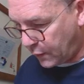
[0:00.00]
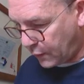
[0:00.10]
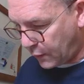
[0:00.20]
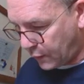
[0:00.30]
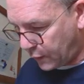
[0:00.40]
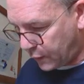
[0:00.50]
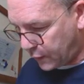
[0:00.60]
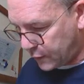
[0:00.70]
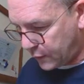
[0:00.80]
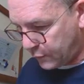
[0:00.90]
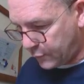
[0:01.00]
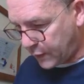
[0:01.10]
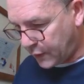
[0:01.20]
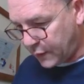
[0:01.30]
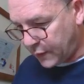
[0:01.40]
And that's given me,
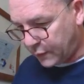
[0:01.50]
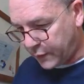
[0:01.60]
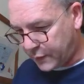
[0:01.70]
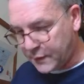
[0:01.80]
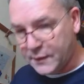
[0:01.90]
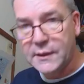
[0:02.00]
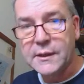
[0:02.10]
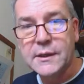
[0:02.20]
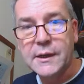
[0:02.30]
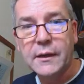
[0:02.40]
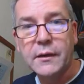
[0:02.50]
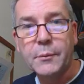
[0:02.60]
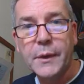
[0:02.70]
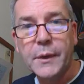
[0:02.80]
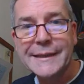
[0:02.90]
now I'll notice this is 10 to the
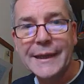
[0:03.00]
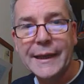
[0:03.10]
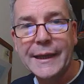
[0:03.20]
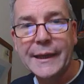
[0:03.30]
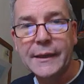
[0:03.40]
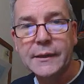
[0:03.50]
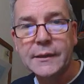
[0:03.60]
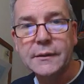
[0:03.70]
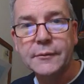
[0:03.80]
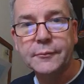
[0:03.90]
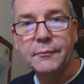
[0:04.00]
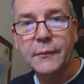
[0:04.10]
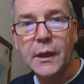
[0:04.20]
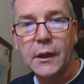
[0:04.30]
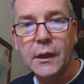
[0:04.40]
minus 8
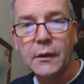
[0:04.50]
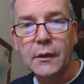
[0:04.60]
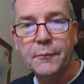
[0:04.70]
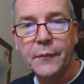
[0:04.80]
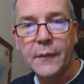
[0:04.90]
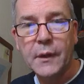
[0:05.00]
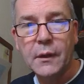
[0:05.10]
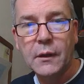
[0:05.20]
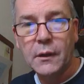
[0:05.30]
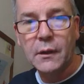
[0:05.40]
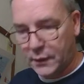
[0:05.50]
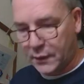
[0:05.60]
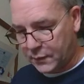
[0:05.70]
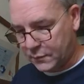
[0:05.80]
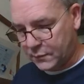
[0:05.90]
here. Again,
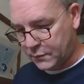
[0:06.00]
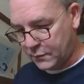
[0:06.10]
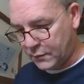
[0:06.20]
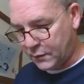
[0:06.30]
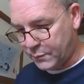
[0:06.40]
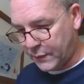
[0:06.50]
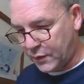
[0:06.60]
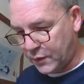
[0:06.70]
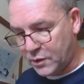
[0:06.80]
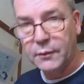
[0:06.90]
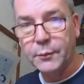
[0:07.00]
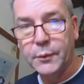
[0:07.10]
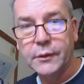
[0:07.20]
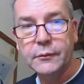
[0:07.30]
I'm going to use my engineering button.